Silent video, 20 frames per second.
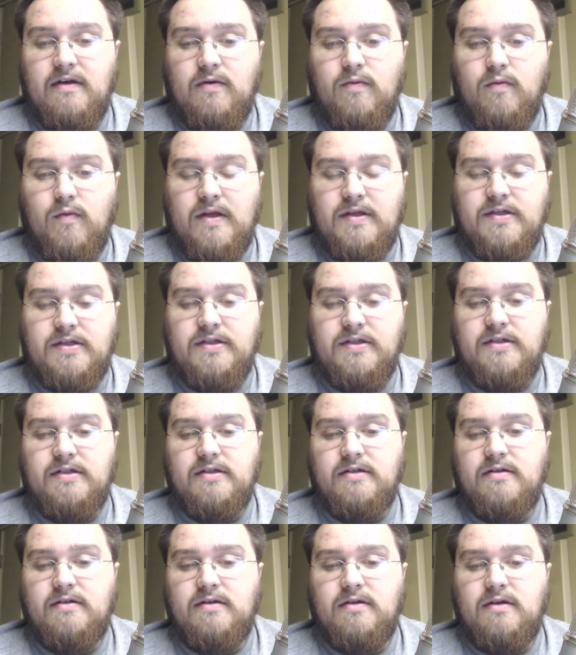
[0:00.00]
which
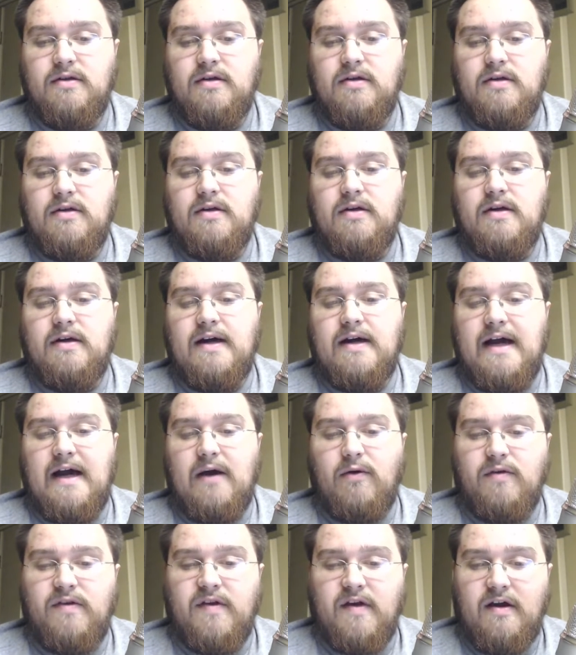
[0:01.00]
I
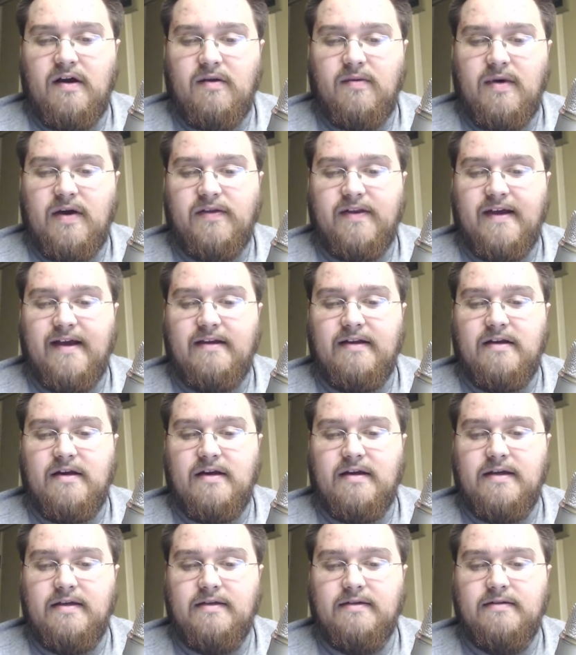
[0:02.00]
will talk about that
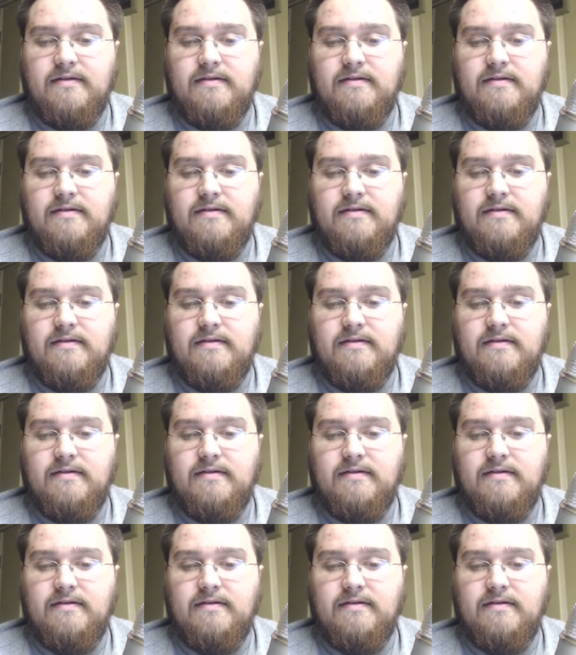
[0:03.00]
night